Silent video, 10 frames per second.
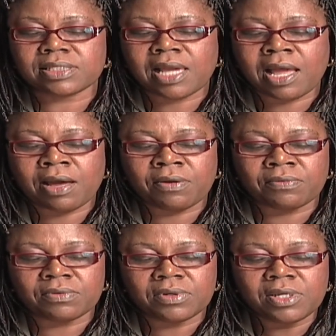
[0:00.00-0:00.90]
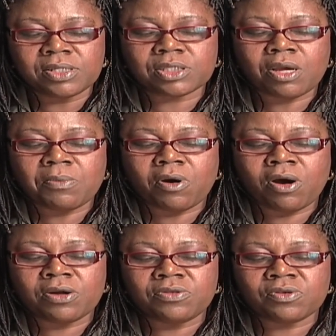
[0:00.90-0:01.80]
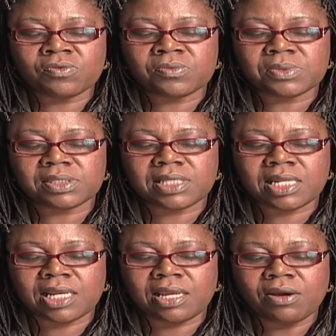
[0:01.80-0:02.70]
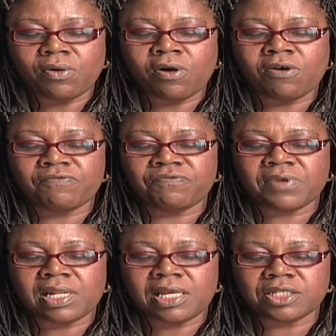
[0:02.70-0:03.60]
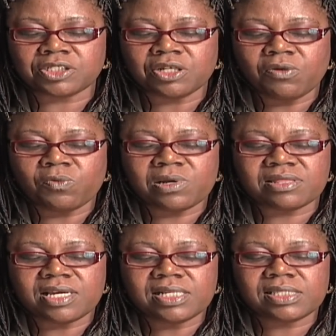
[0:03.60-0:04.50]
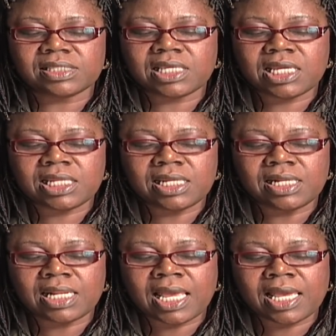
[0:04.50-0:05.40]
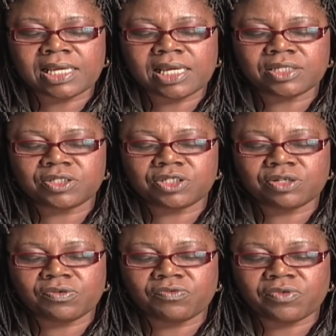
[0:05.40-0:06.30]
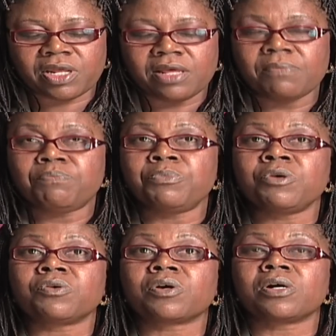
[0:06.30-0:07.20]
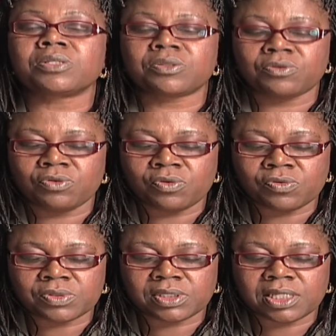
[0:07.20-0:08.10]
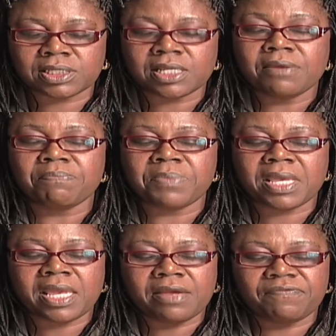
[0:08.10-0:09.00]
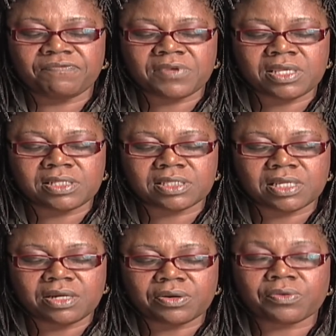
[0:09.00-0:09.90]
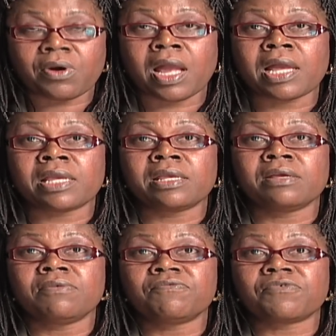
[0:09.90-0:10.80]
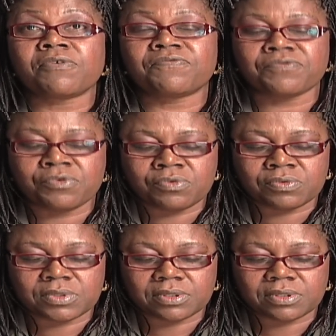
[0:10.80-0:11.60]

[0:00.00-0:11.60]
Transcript: town, some unknown city or village with skinny legged children, mucous noses, bare feet, crying for food.